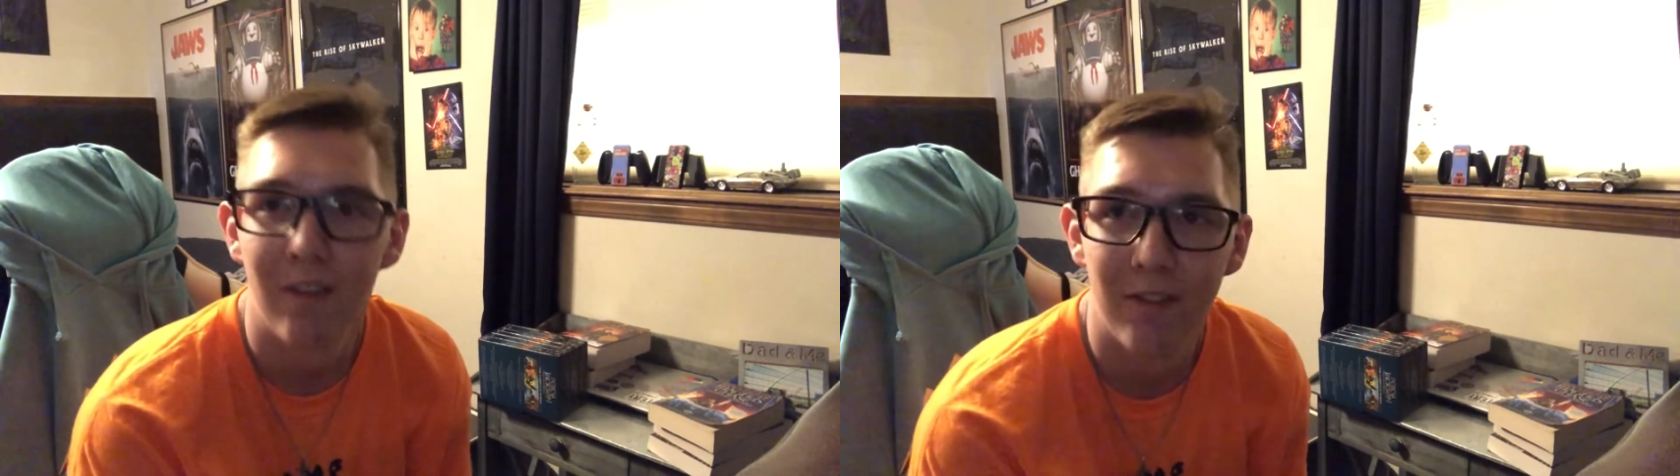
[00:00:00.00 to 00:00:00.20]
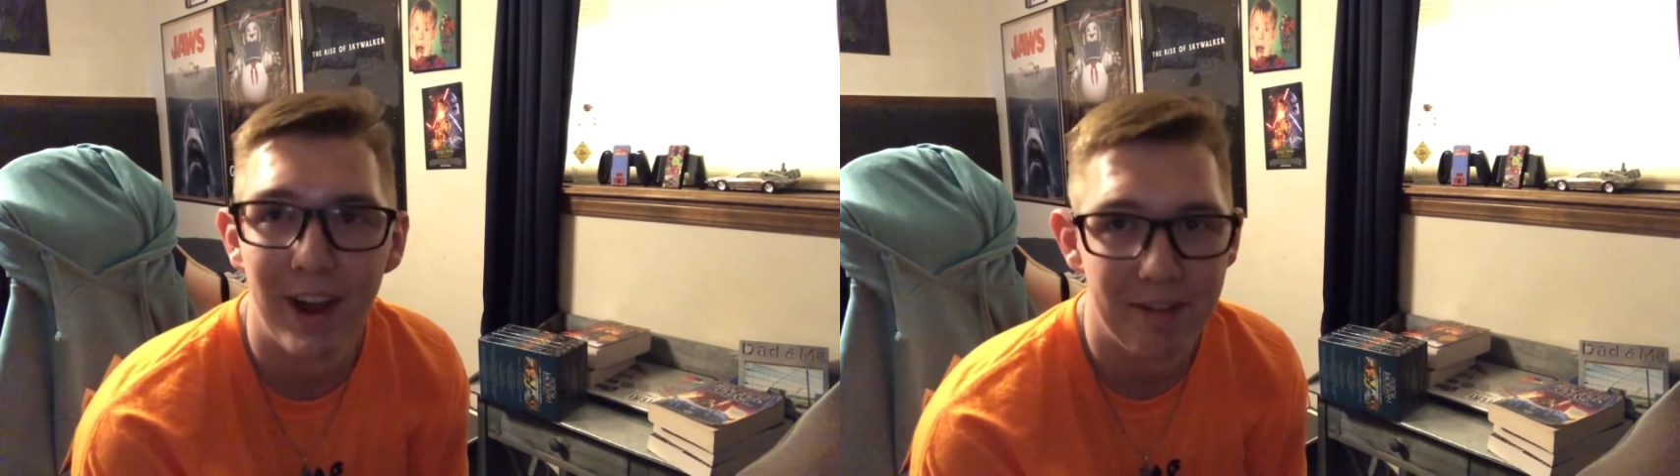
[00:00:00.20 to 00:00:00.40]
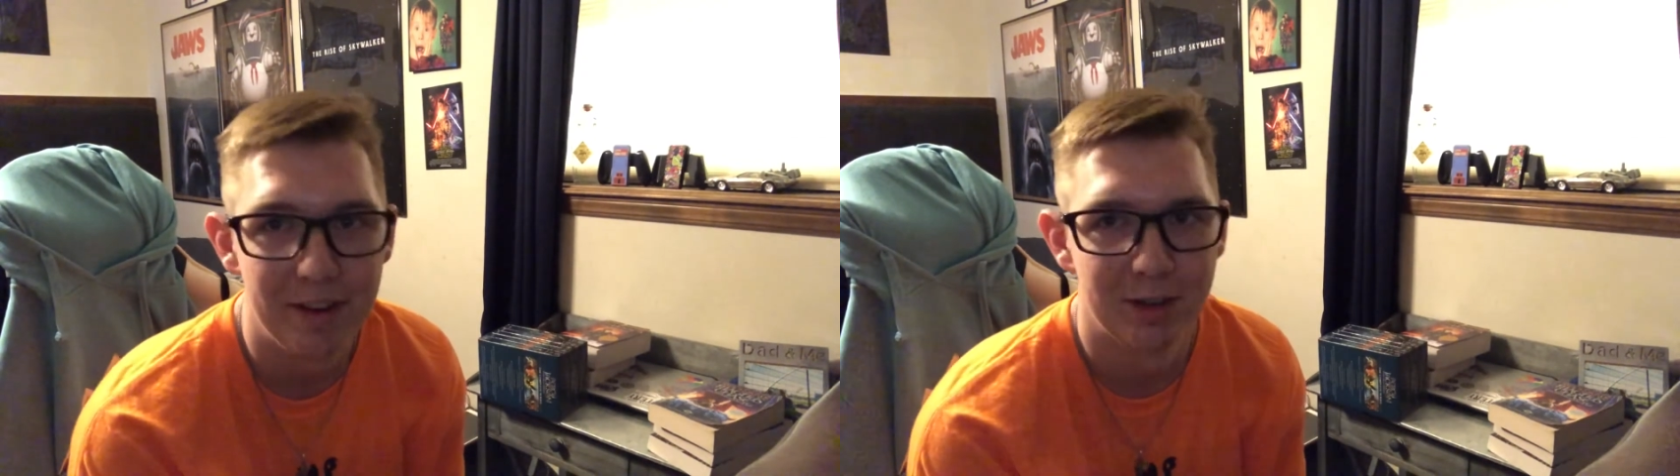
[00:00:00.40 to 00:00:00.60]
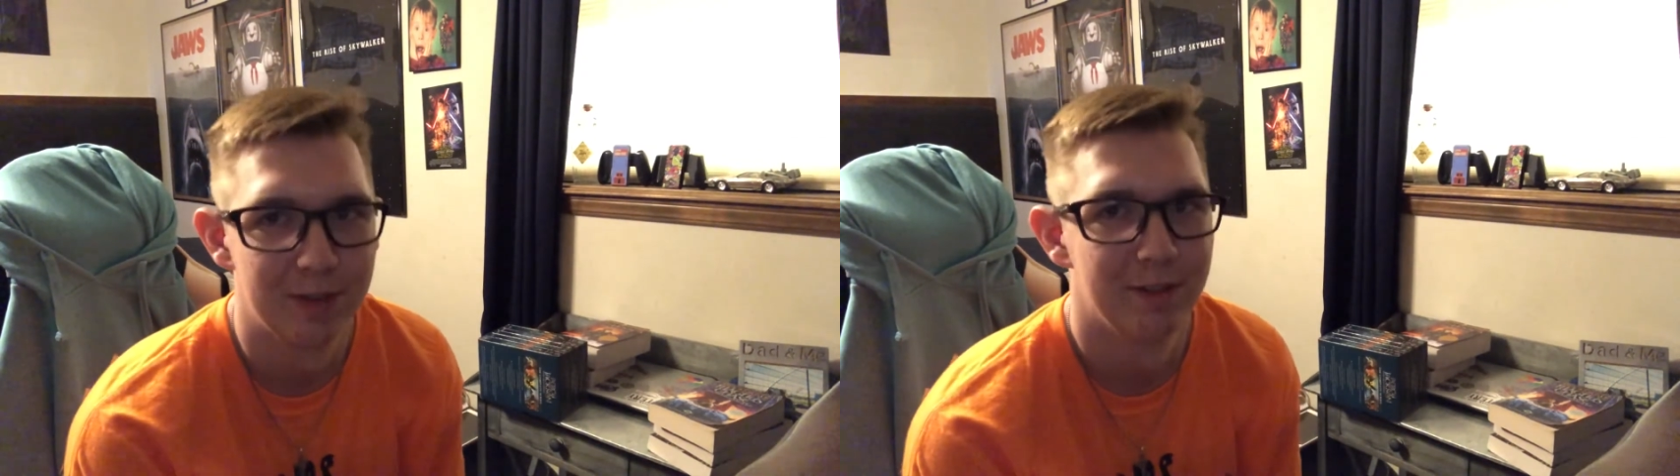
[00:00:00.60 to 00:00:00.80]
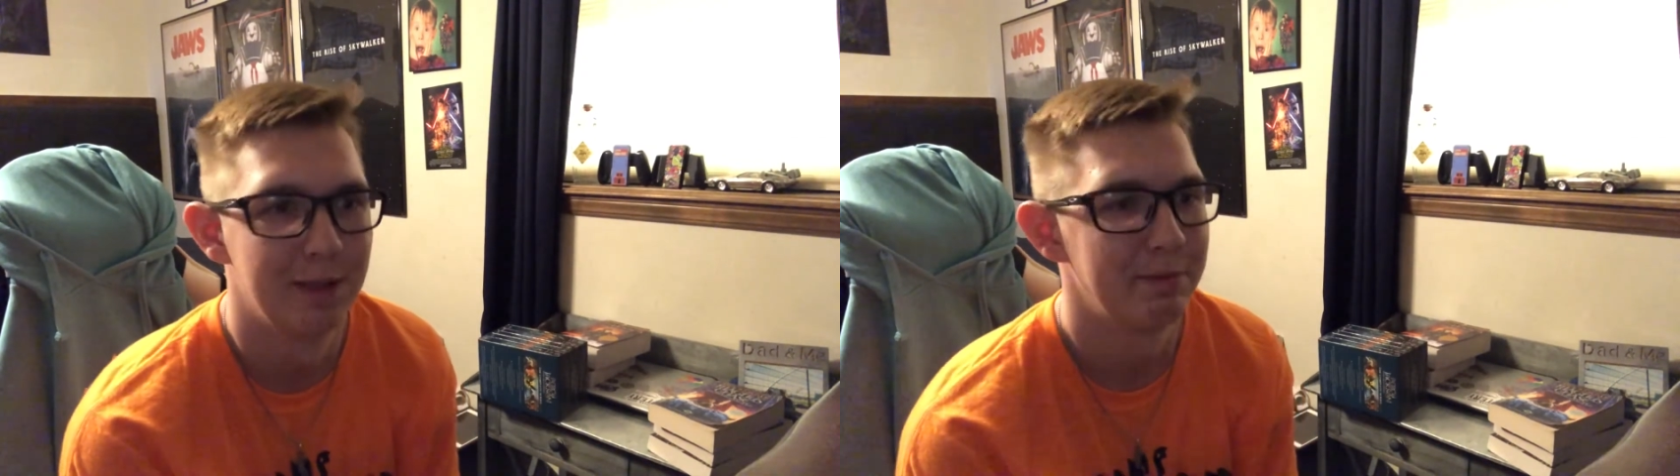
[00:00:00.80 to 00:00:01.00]
5 Heroes of
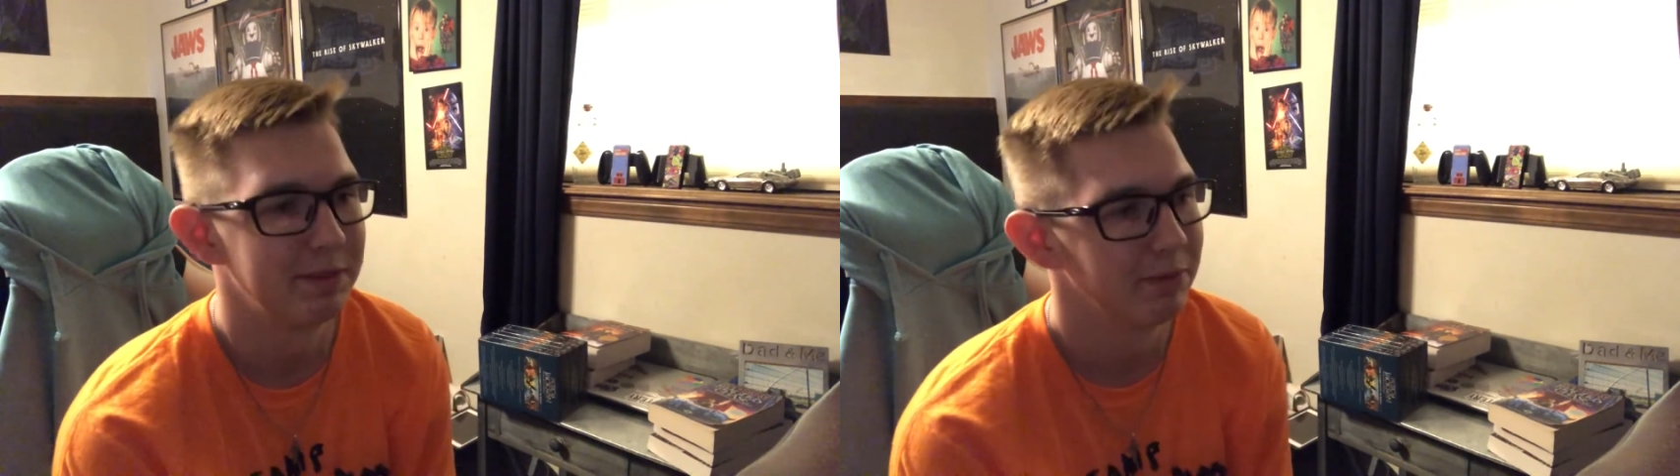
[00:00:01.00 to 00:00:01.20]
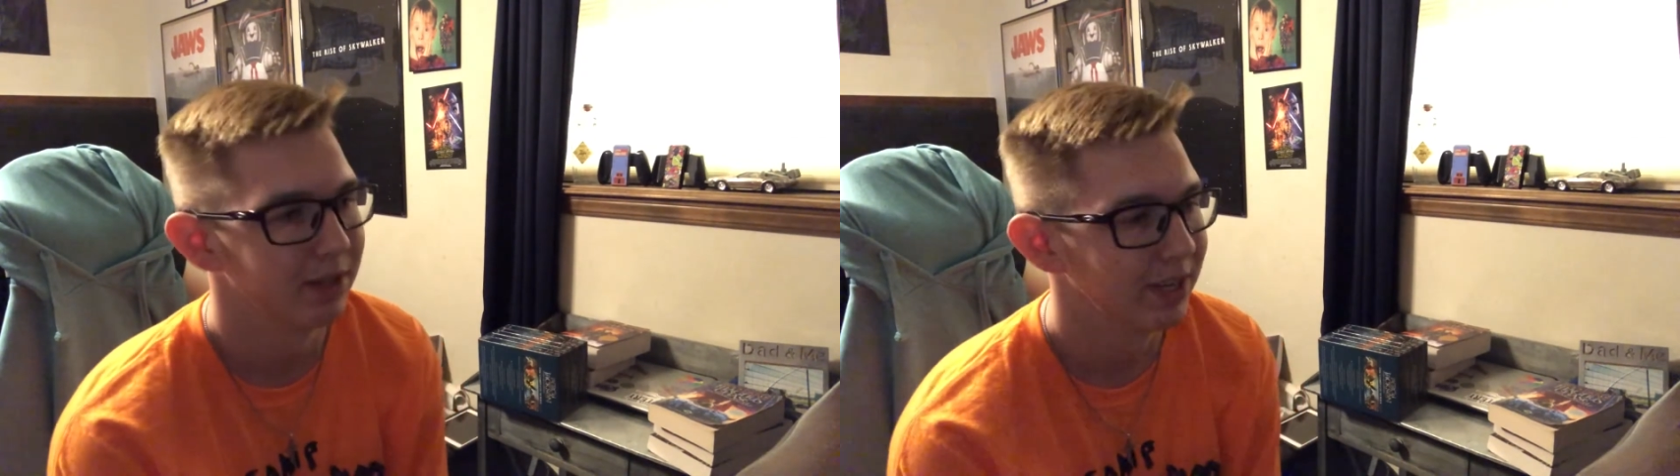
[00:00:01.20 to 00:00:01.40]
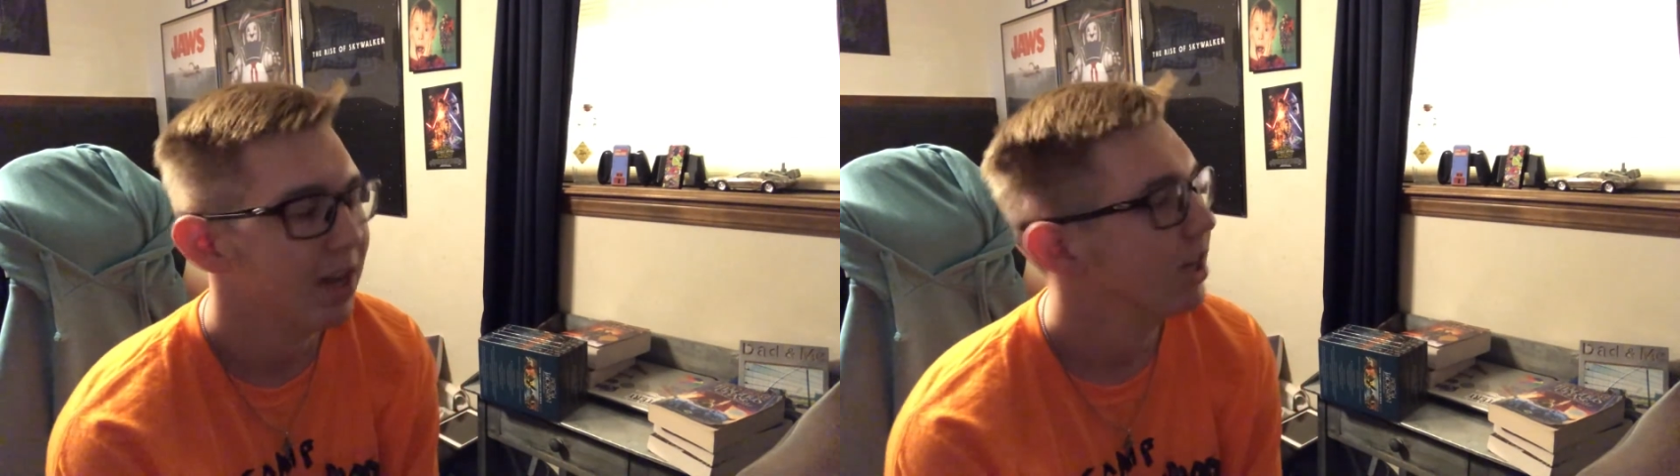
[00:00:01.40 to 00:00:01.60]
Olympus books.